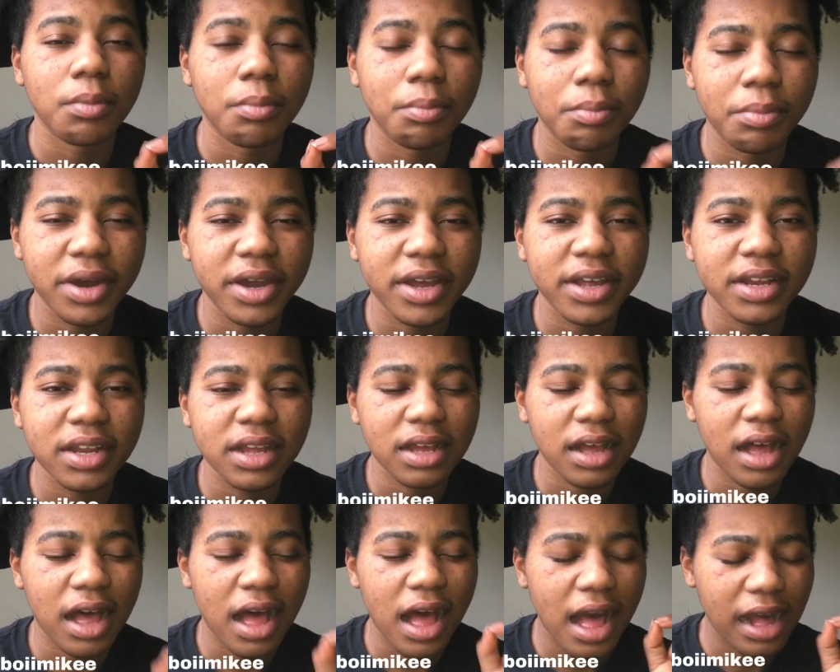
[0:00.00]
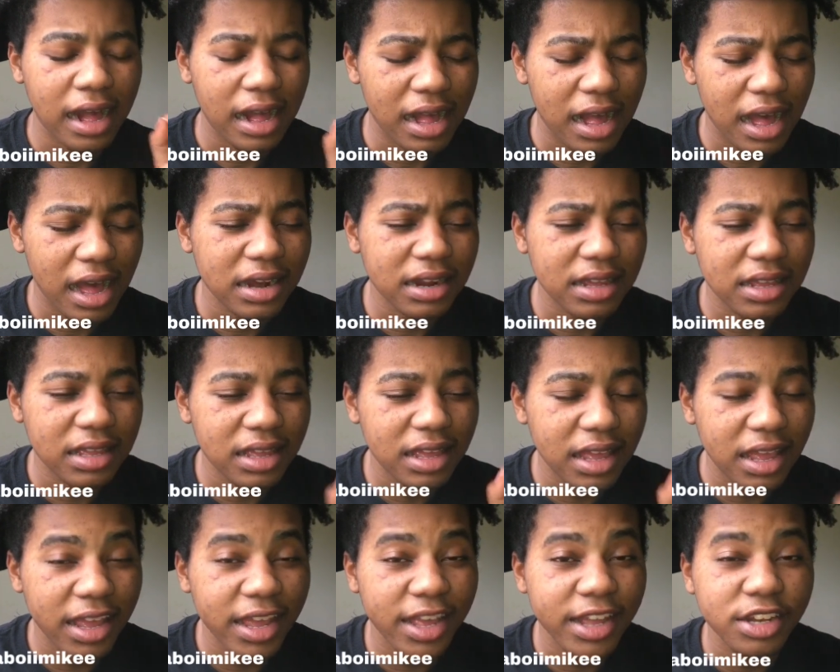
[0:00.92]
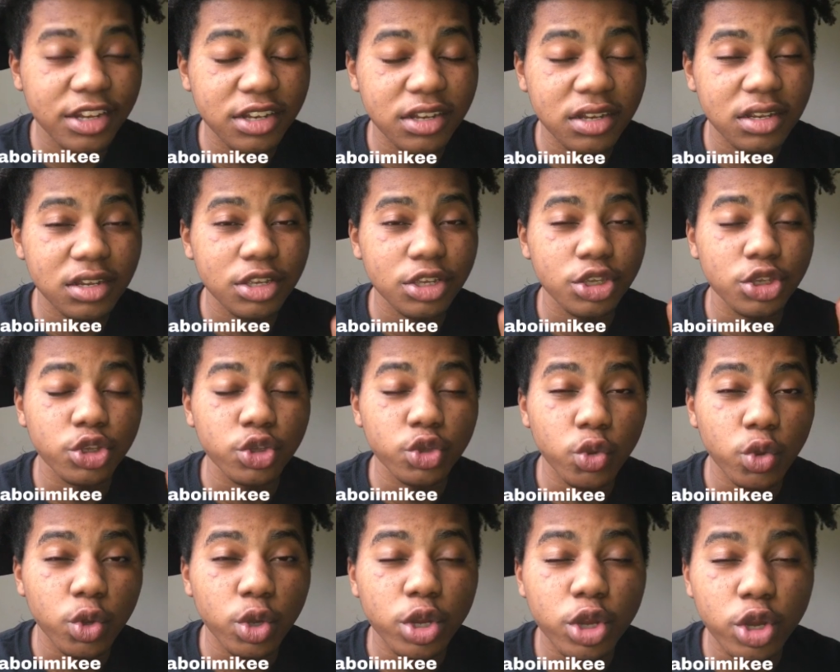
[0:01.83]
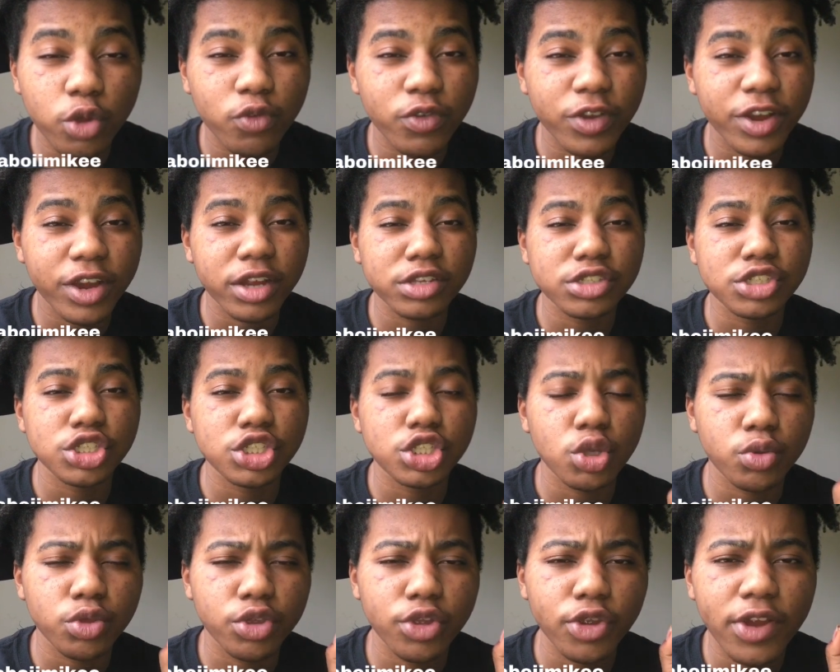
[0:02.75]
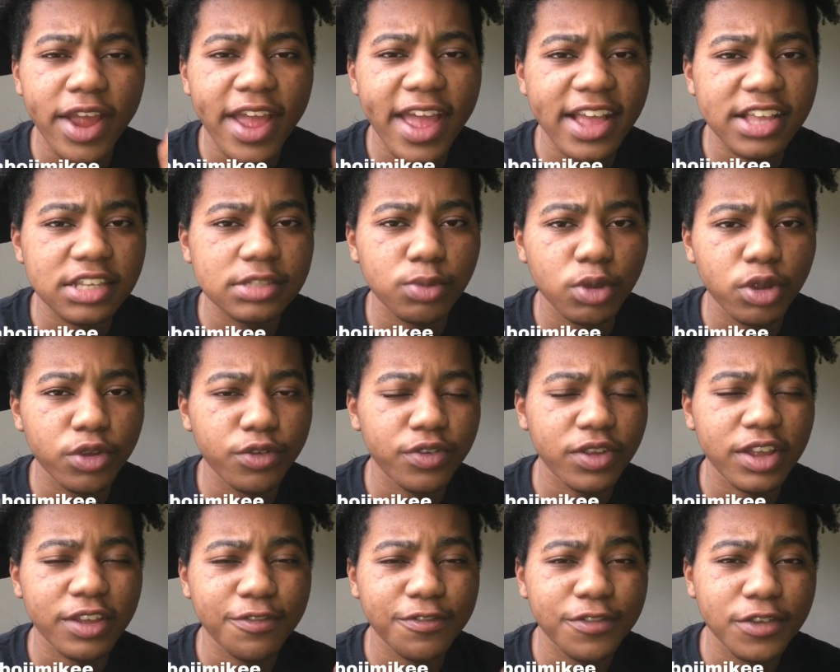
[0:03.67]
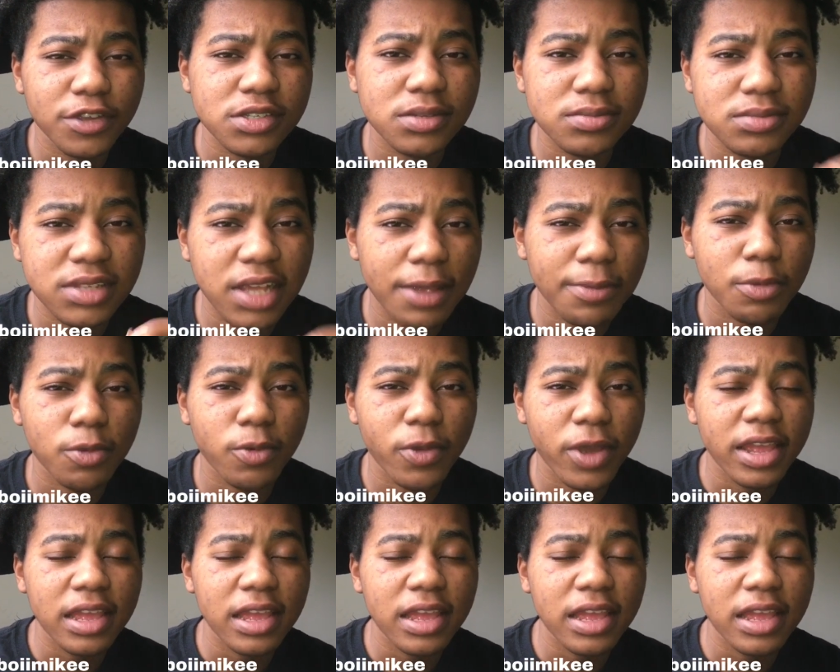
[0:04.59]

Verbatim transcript: but I gotta end your career so your ex-boyfriend can feel some type of way,